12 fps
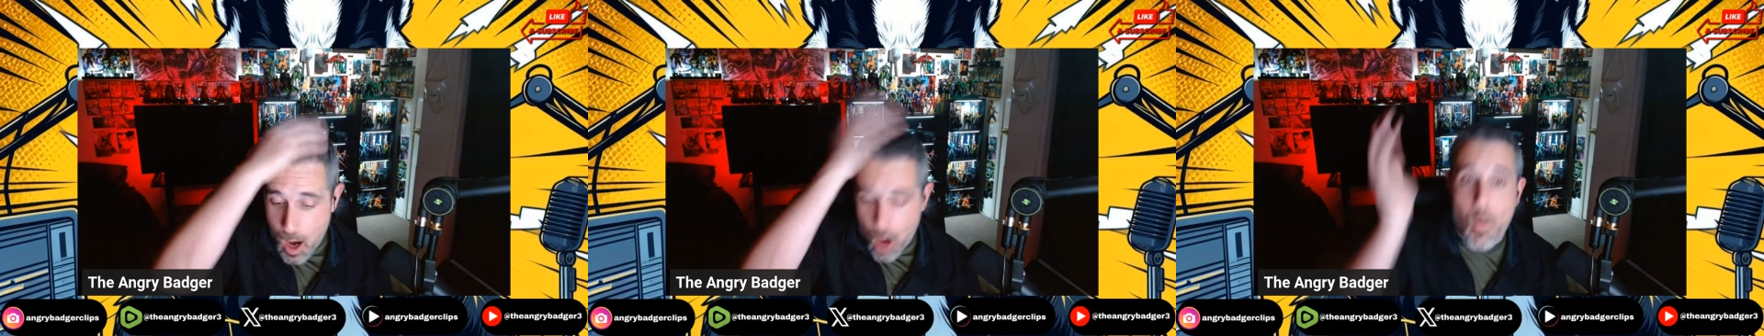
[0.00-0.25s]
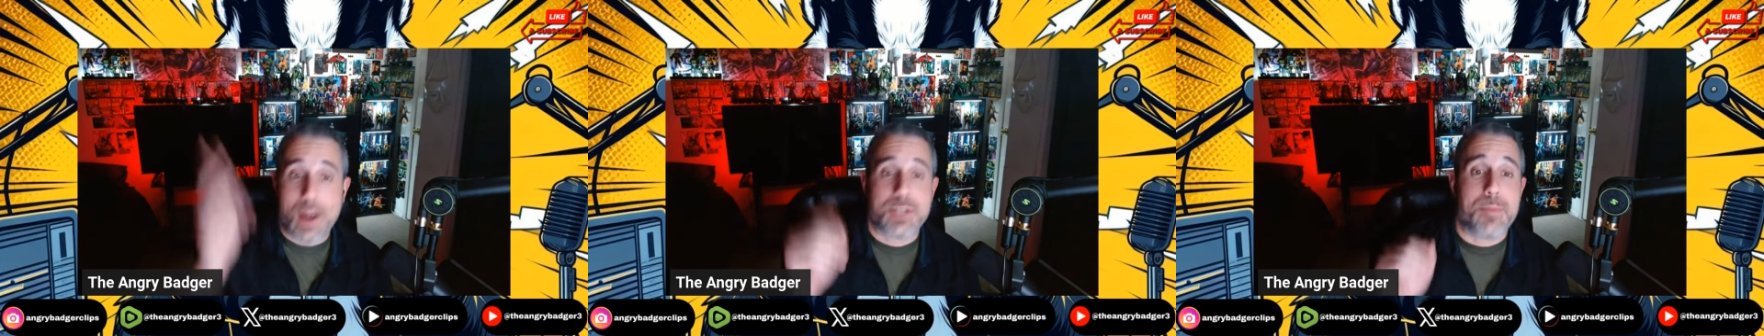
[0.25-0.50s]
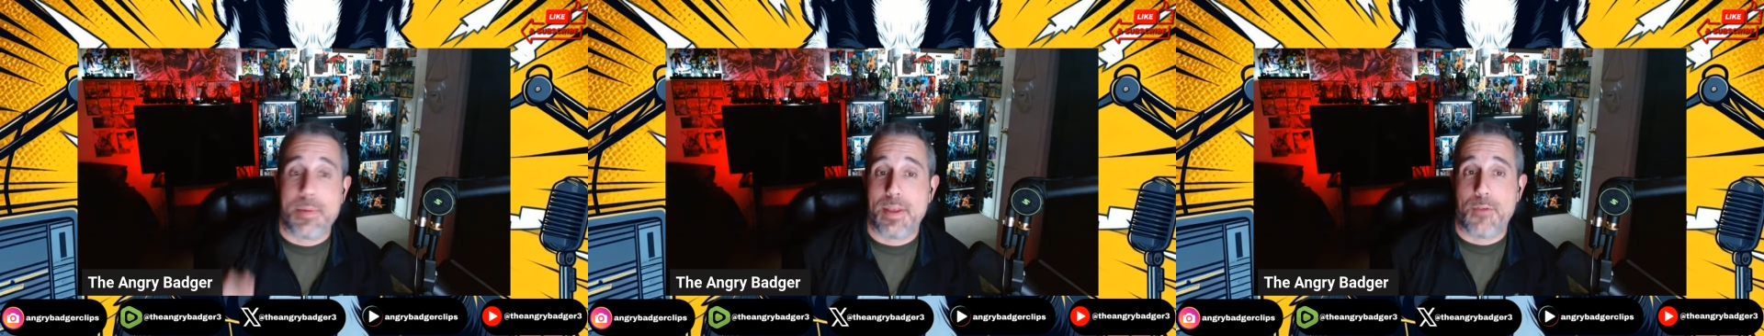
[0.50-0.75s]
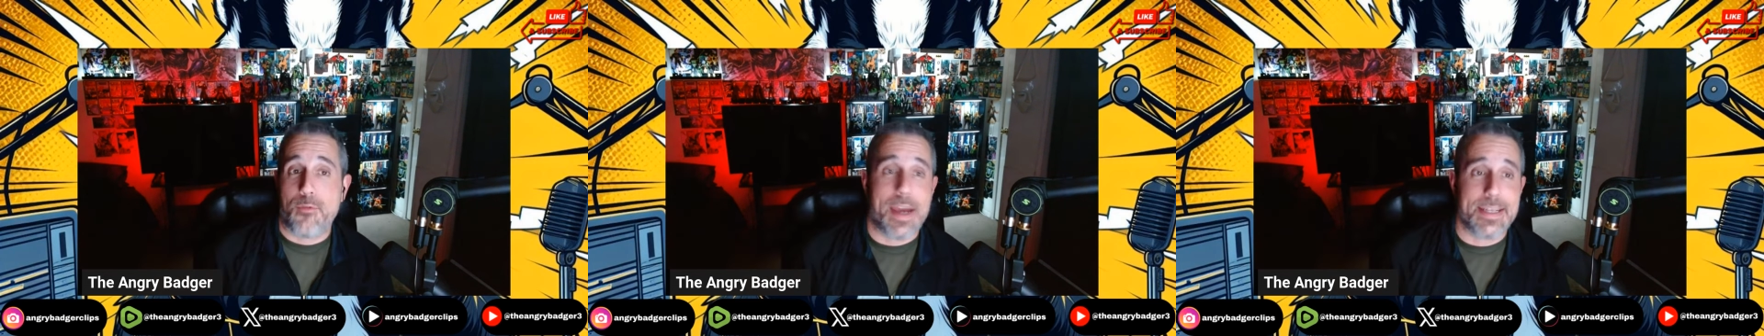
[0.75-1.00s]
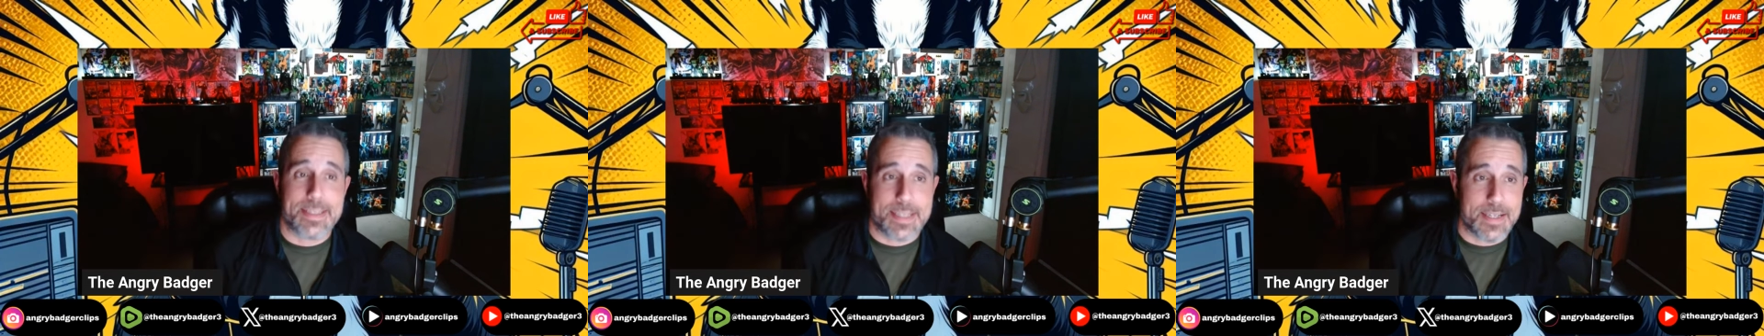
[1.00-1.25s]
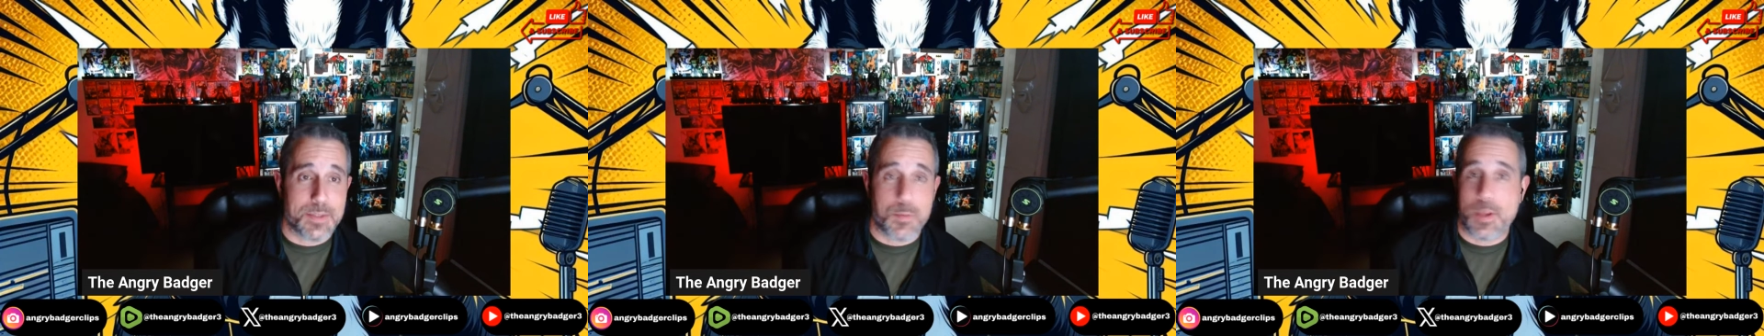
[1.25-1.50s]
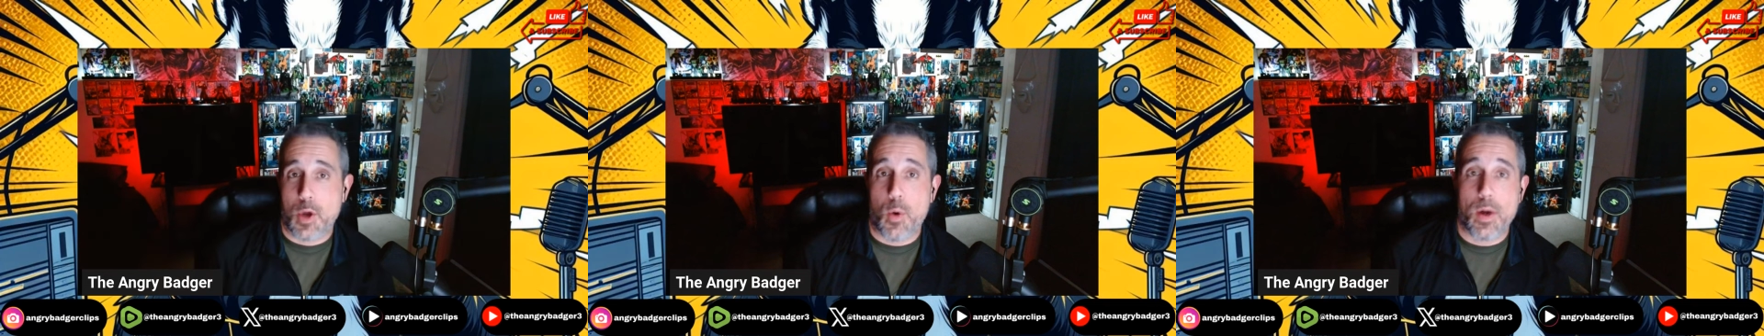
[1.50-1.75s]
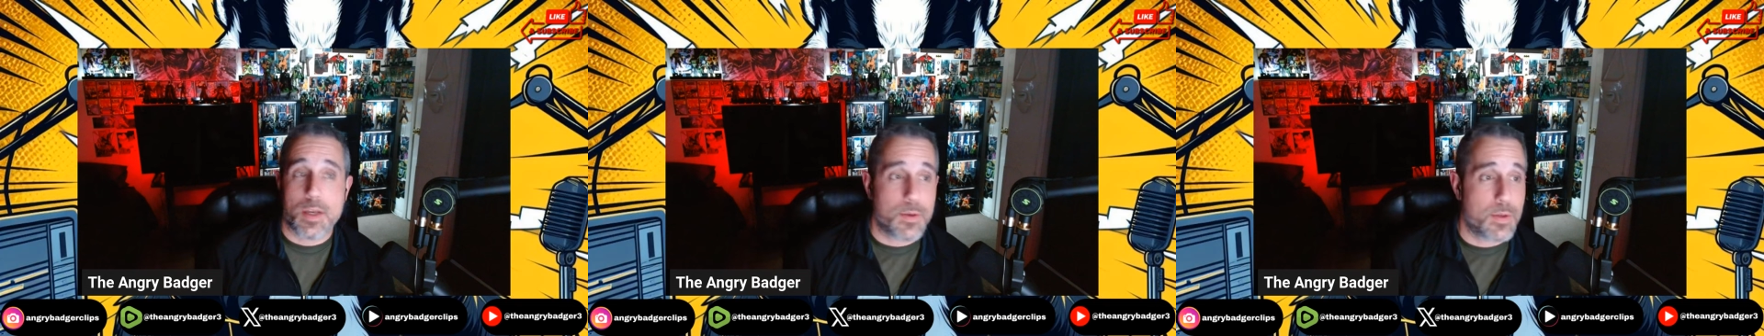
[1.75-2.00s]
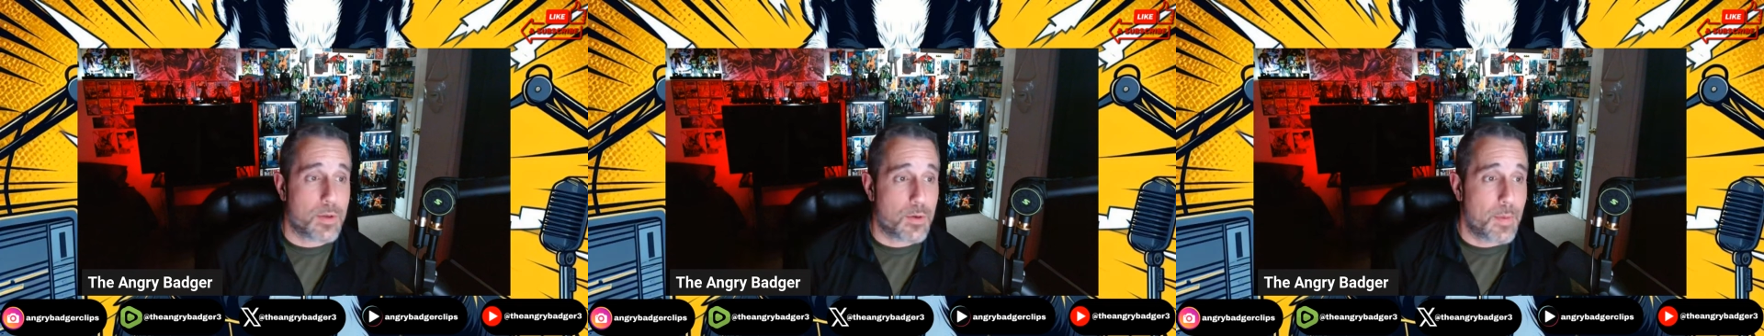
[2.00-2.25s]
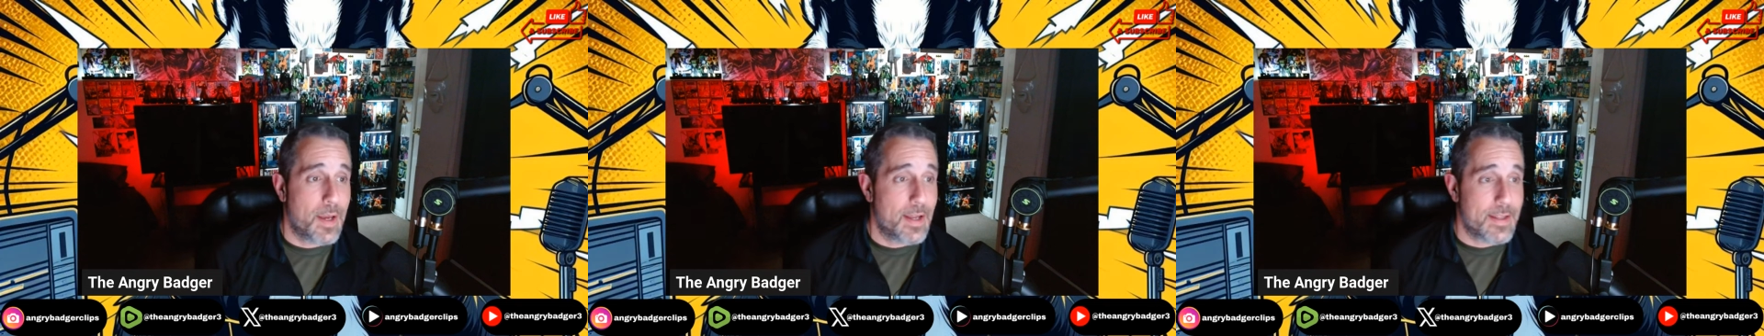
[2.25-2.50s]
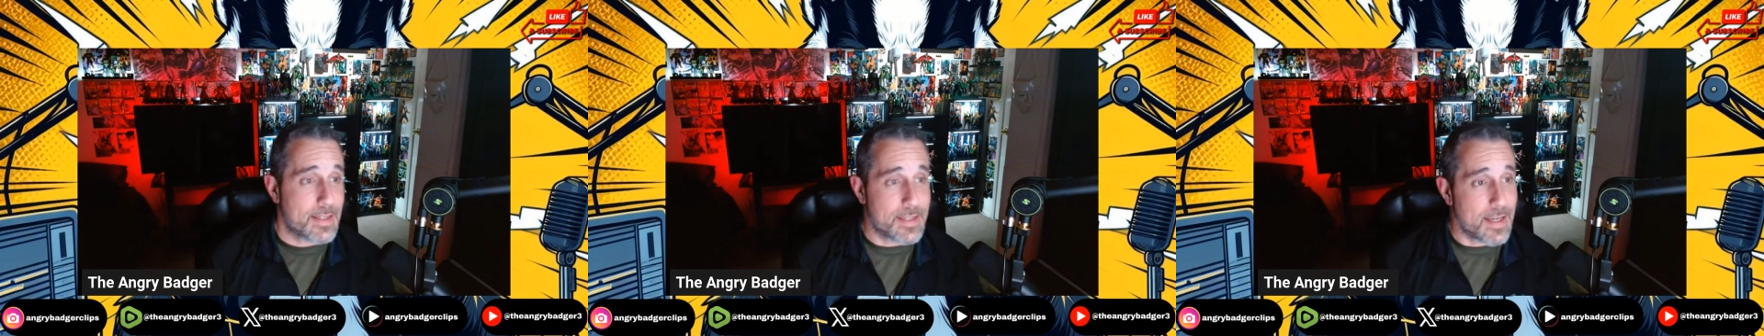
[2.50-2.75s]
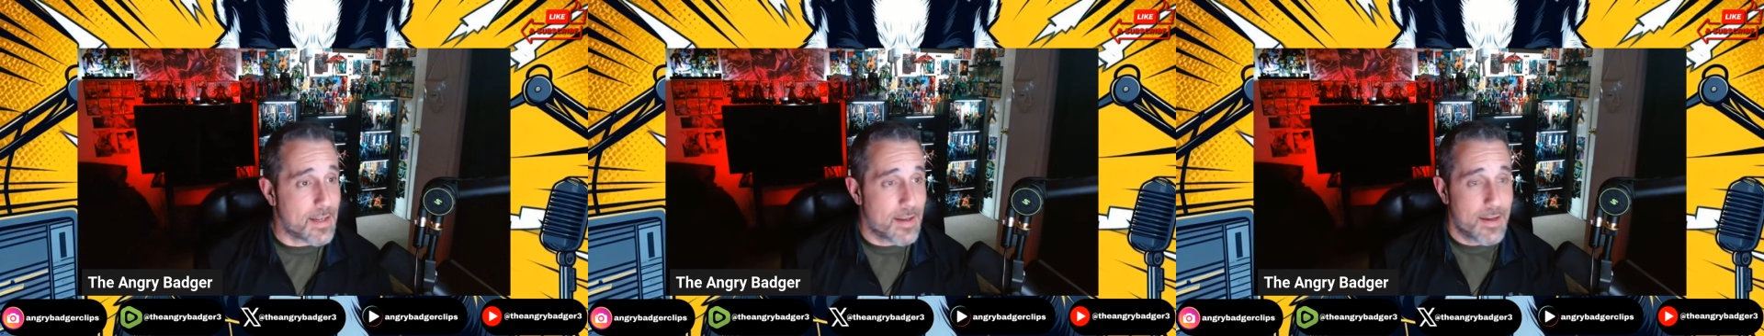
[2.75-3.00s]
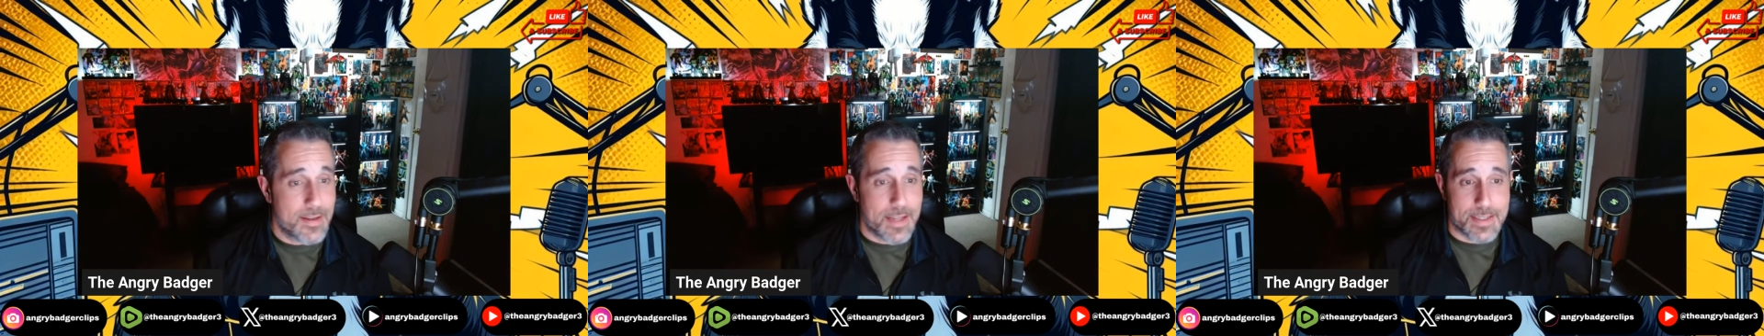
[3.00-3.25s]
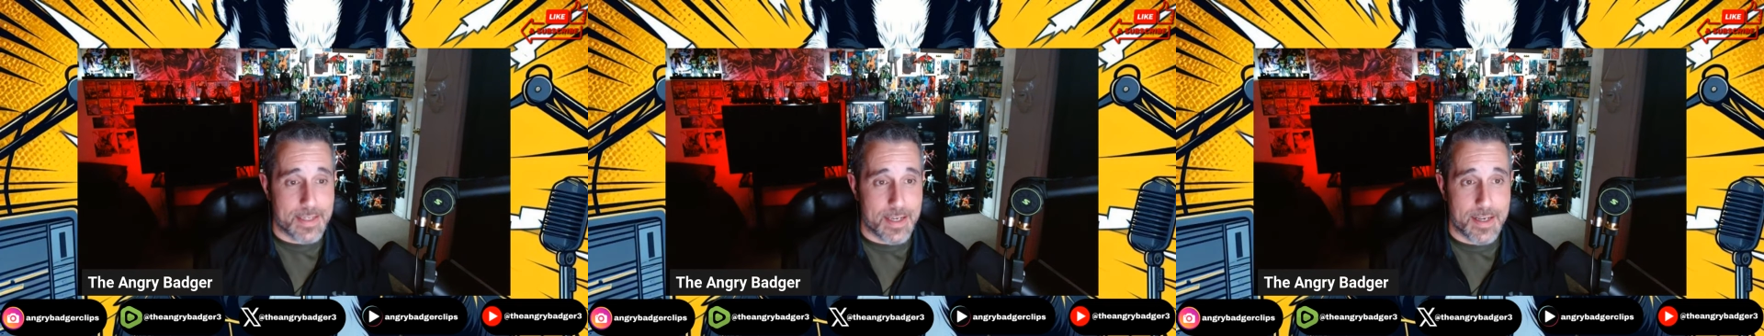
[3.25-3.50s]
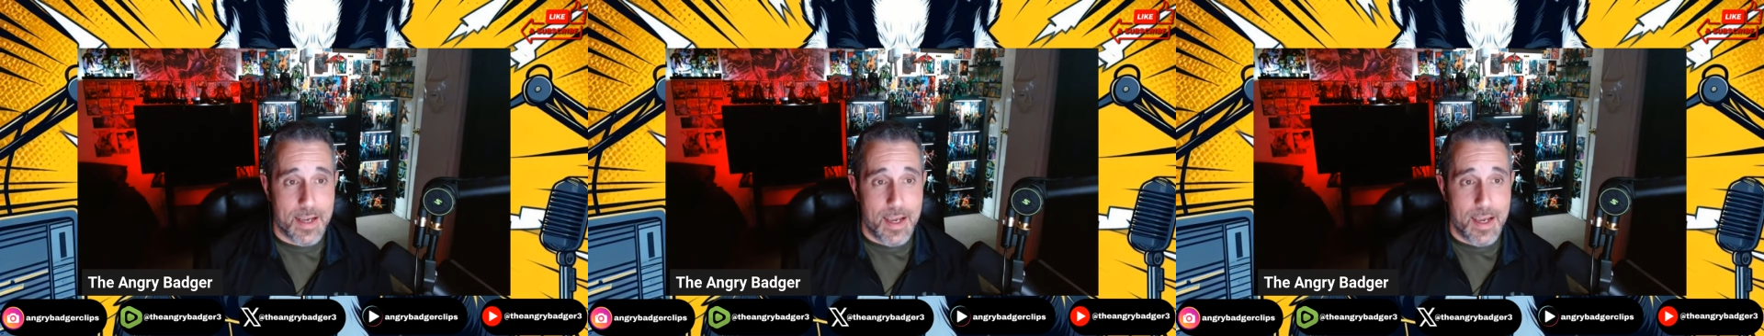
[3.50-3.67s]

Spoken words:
I'll watch maybe the fight scenes when they go on YouTube. That's it.